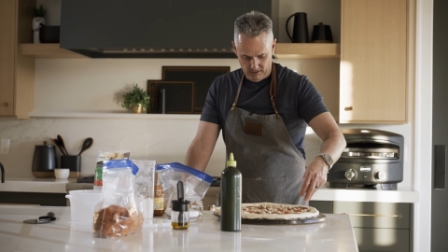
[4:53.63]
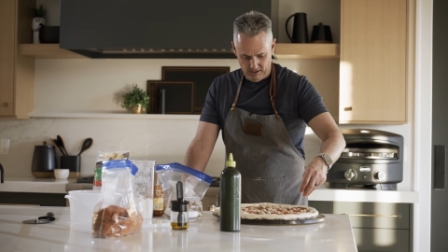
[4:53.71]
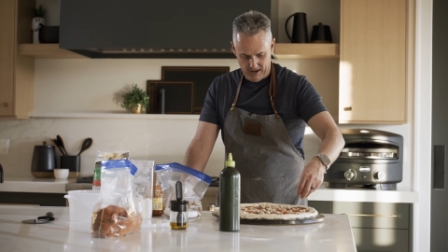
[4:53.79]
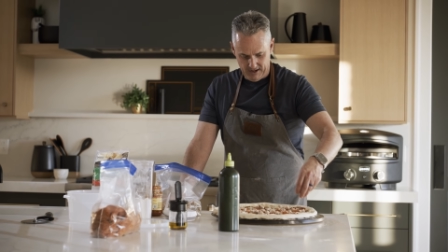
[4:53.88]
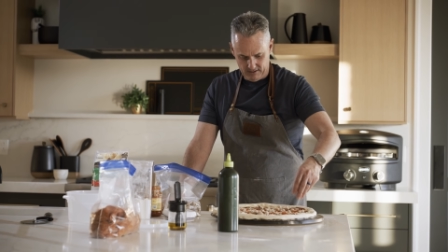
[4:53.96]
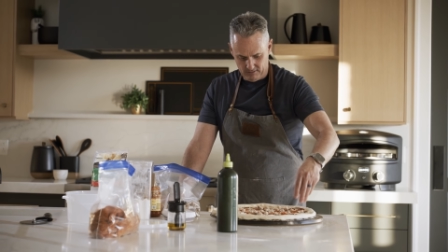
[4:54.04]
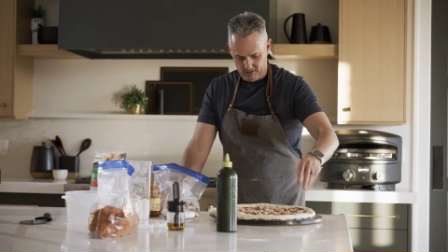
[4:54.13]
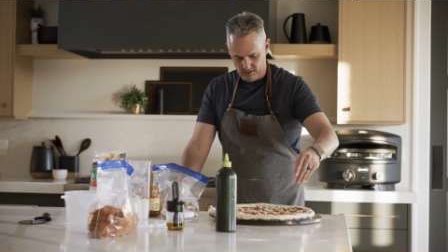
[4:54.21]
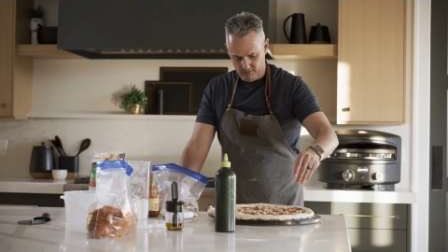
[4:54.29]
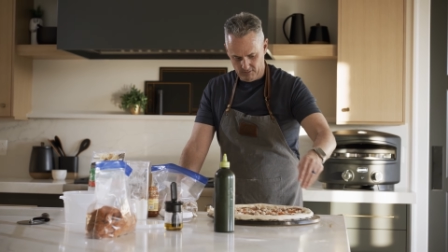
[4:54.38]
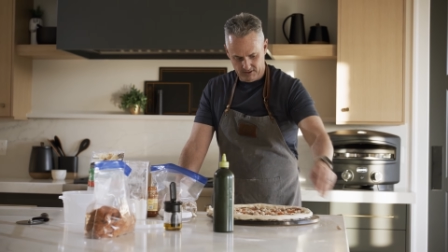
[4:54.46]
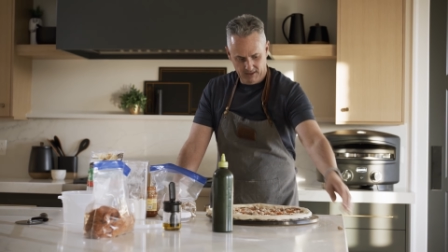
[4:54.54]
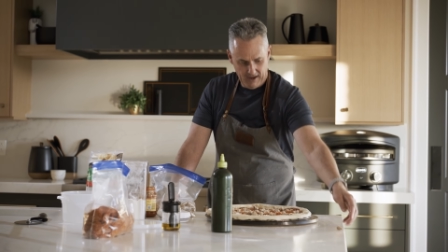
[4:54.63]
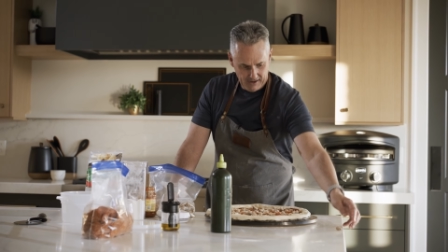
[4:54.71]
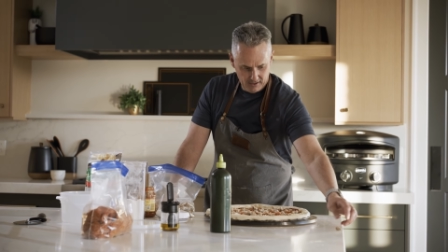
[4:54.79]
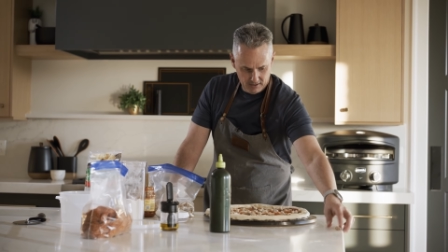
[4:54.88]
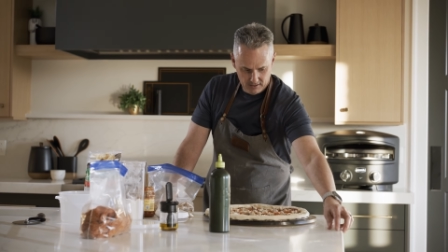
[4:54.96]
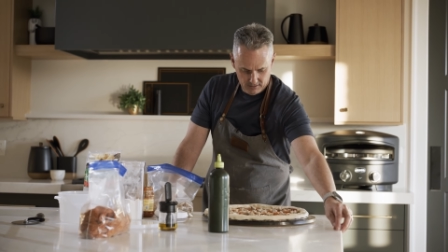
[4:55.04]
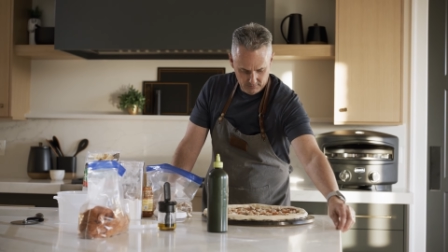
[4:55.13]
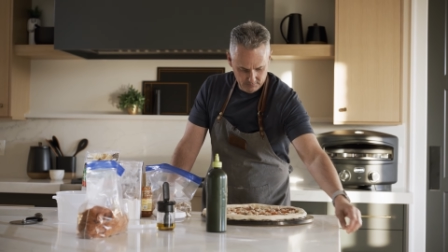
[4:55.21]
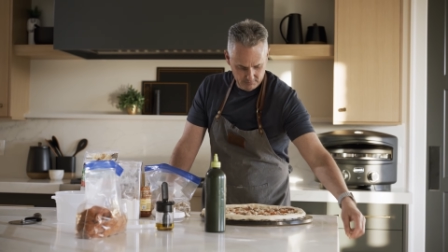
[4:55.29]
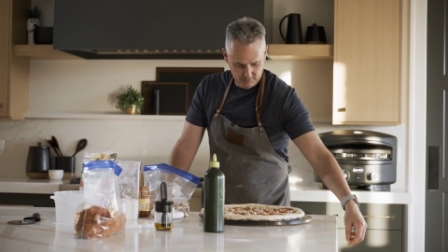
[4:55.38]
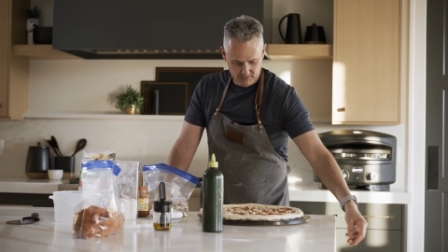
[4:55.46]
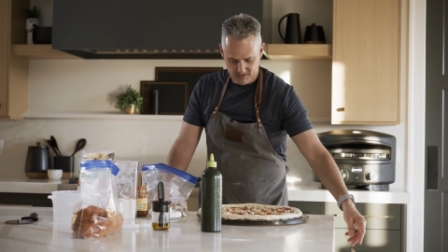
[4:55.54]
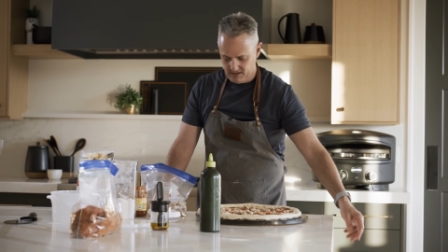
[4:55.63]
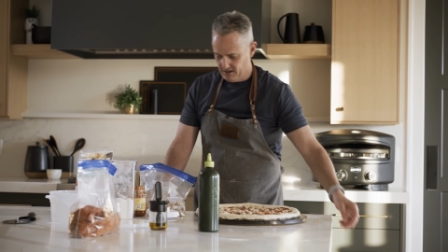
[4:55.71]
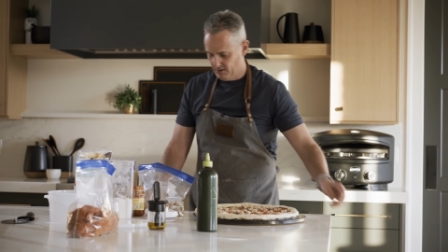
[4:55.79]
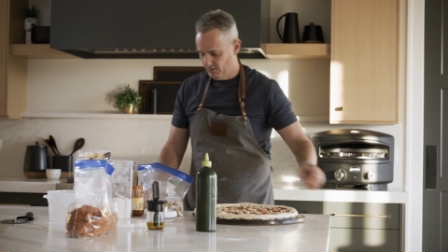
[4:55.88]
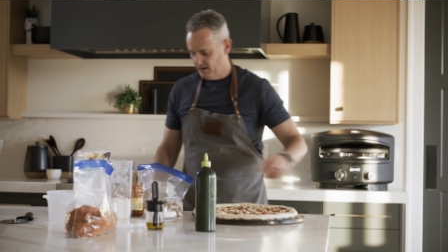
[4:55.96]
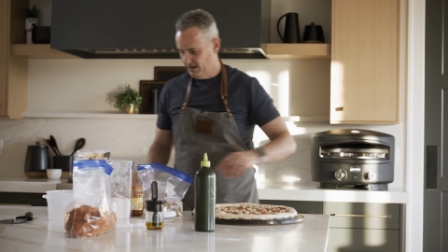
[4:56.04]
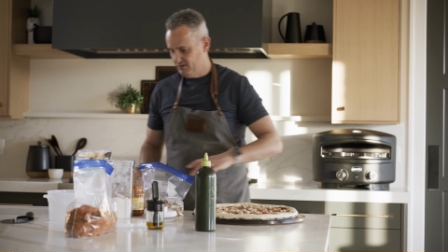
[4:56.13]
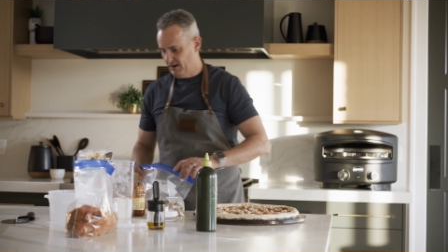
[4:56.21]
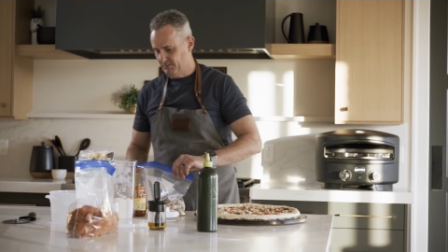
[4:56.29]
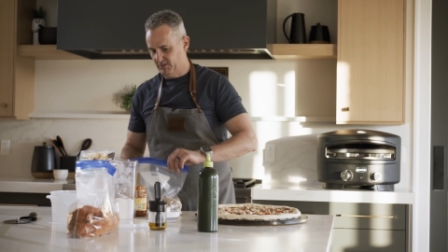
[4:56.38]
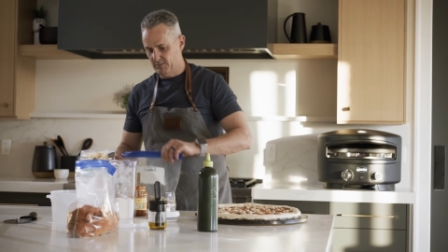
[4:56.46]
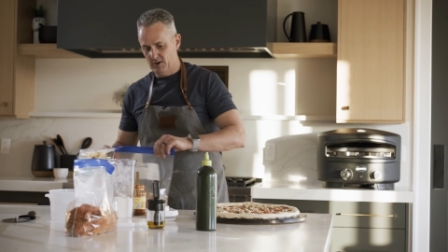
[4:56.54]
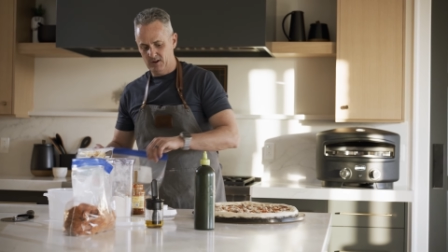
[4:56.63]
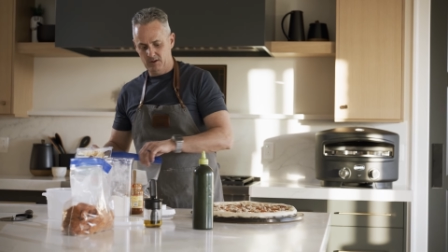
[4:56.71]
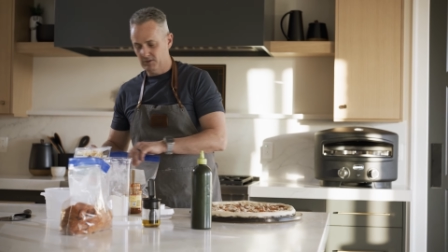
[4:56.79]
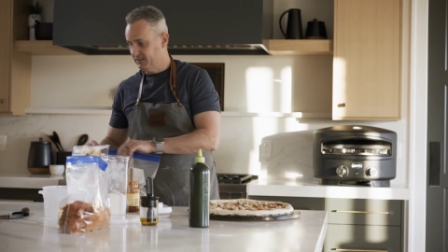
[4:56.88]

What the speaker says: All right, with that, oh, there's another one I dropped for Bogey.